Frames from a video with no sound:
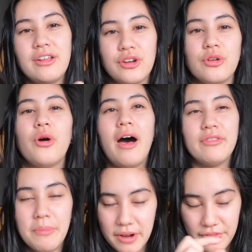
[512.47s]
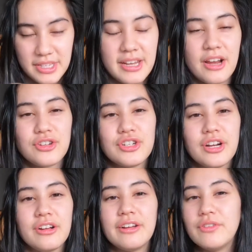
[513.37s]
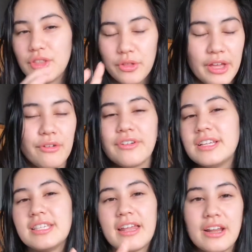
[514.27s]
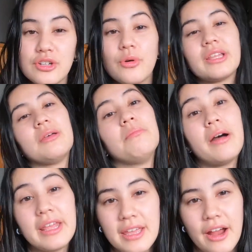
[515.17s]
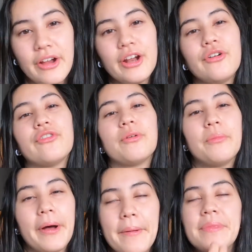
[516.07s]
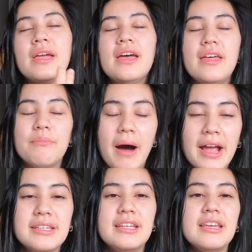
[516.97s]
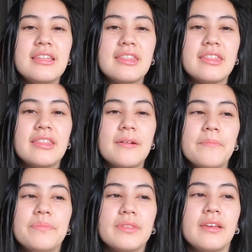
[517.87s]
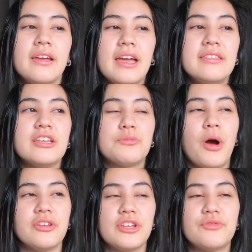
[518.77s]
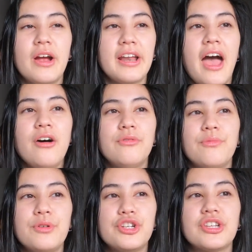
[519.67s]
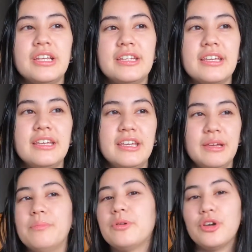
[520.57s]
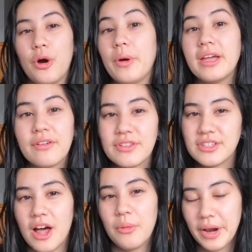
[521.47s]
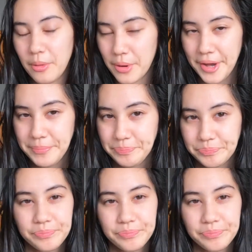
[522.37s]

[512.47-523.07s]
You know, you'll have the benefits next year, and even though they'll reset, I don't get the money carried over. But my teeth in this process right now, we just need to keep going if it's not what I want.